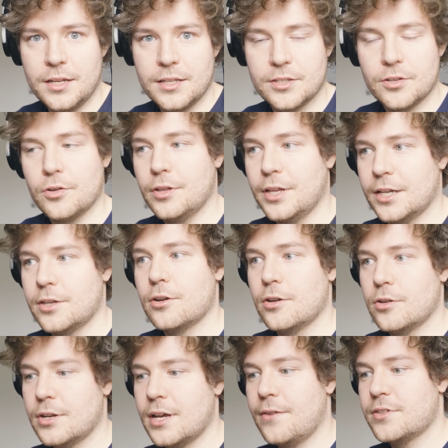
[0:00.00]
So, like, you know,
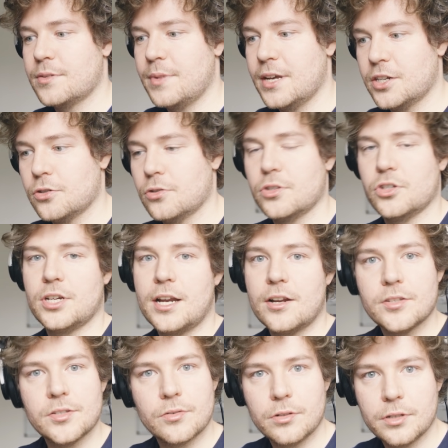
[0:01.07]
you'd have to make sure the
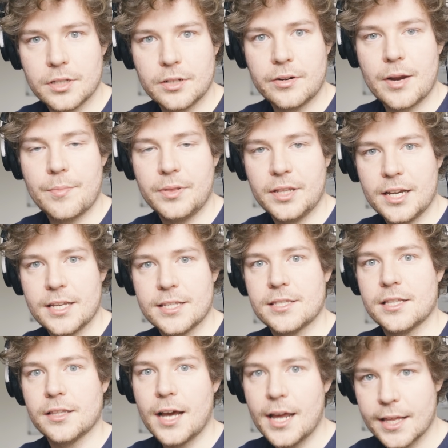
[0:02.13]
shadows are all in the right place,
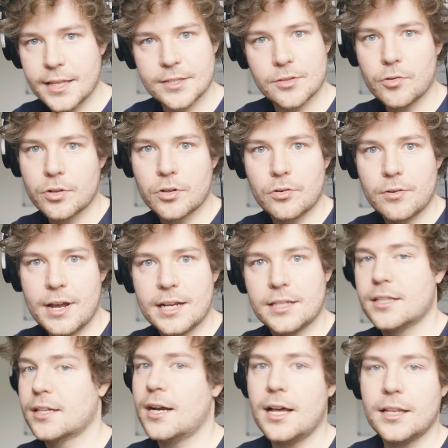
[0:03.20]
the lighting's all
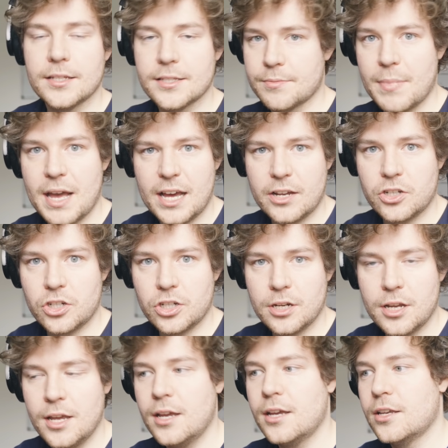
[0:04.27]
correct, the colors match,
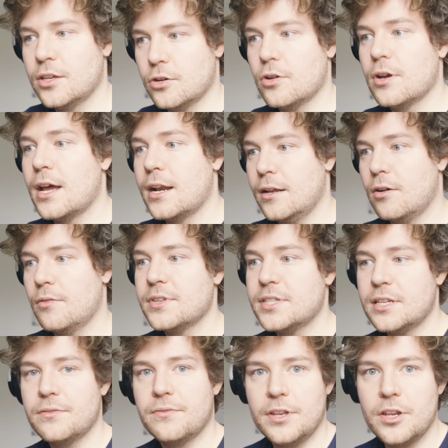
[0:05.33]
you know, and
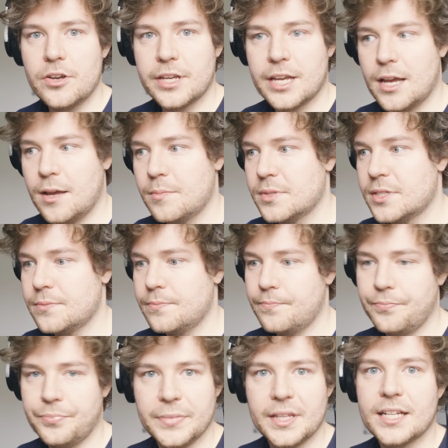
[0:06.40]
obviously in video games,
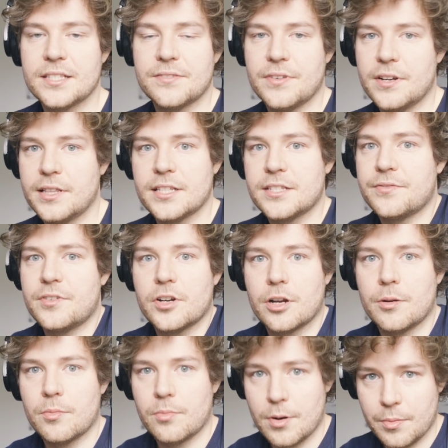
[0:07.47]
that's a very
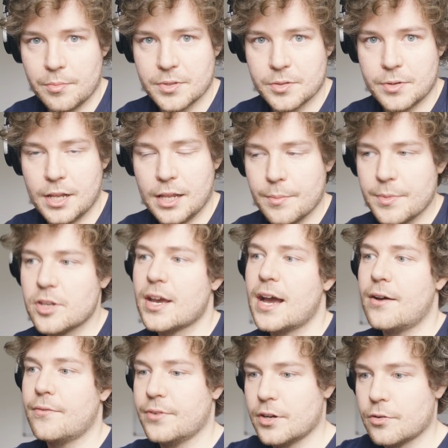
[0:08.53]
common problem as well. I mean, you
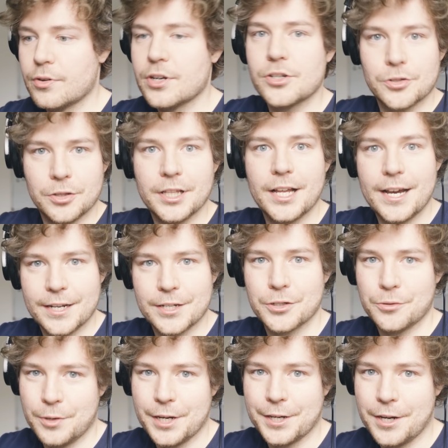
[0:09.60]
have original lighting
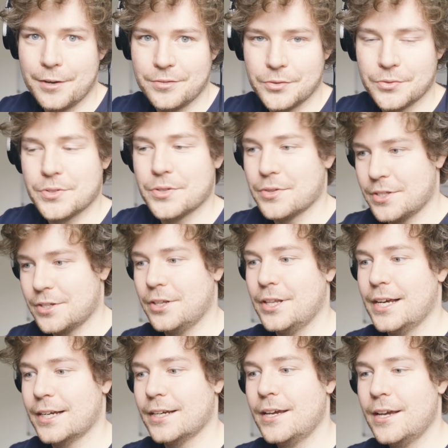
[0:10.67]
to work off of, so it's not
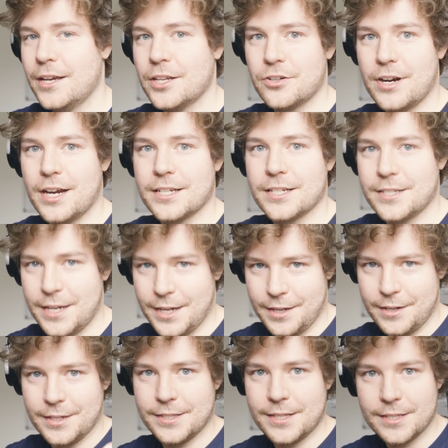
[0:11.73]
like trying to take
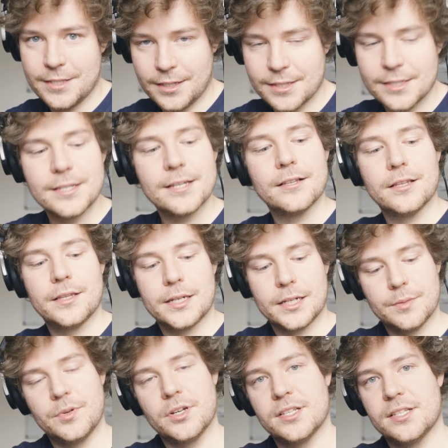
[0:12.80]
an existing still and then
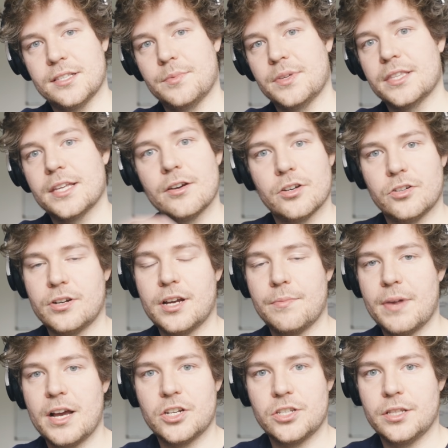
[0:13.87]
composite something there and try and
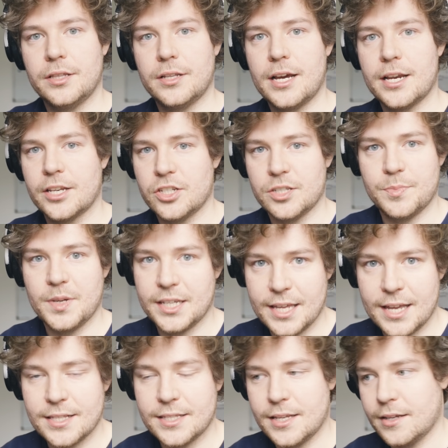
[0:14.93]
match the lighting just by
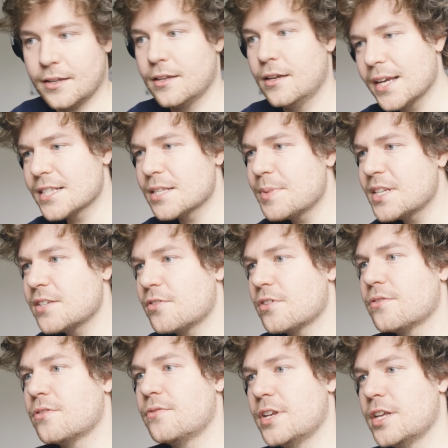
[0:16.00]
guessing. It's a bit
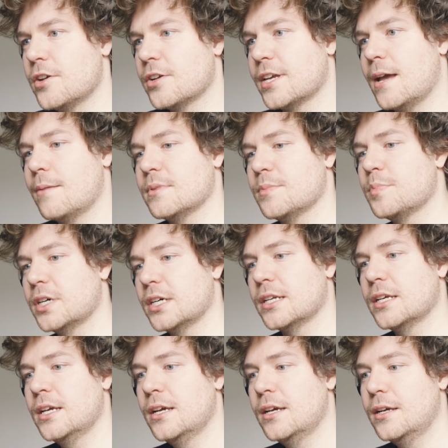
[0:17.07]
different for video games,
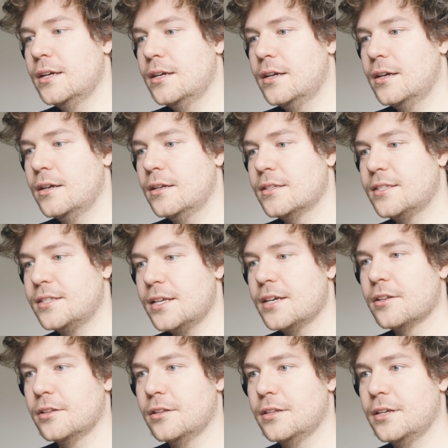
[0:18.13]
but
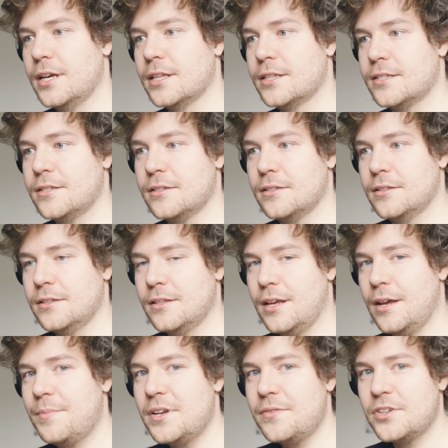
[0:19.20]
still, it's
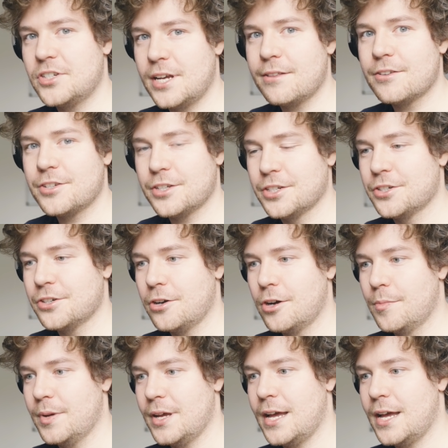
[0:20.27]
a bit of a challenging job.